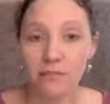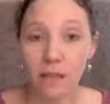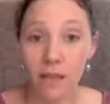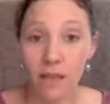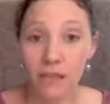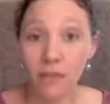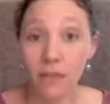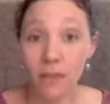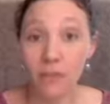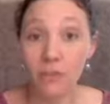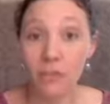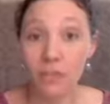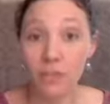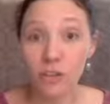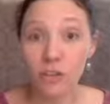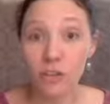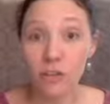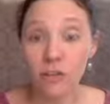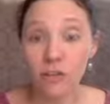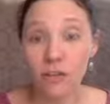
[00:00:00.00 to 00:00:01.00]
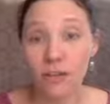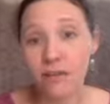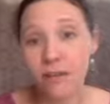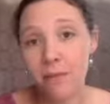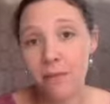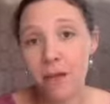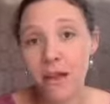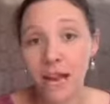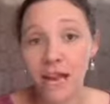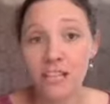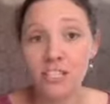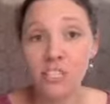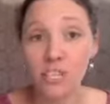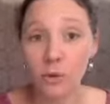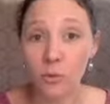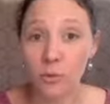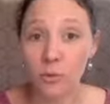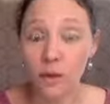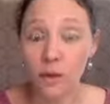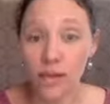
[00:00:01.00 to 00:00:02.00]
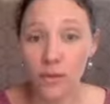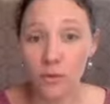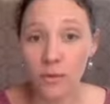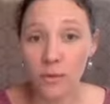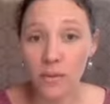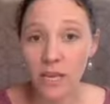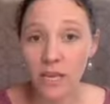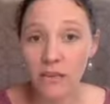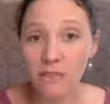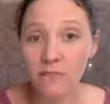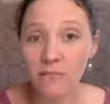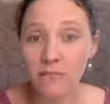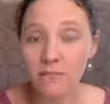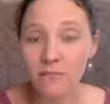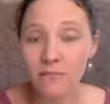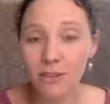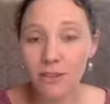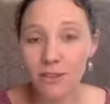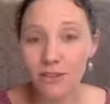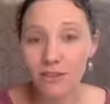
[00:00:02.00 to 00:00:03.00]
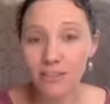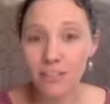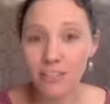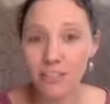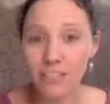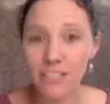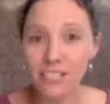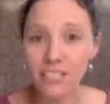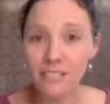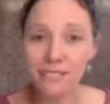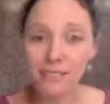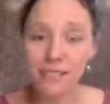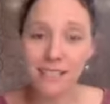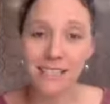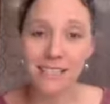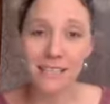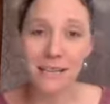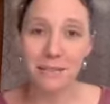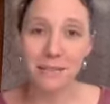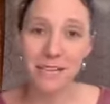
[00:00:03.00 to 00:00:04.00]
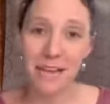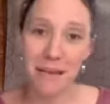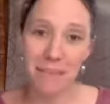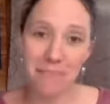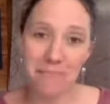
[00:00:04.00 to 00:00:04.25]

And they will show you. Now they might ask you to hand weed their fields at the same time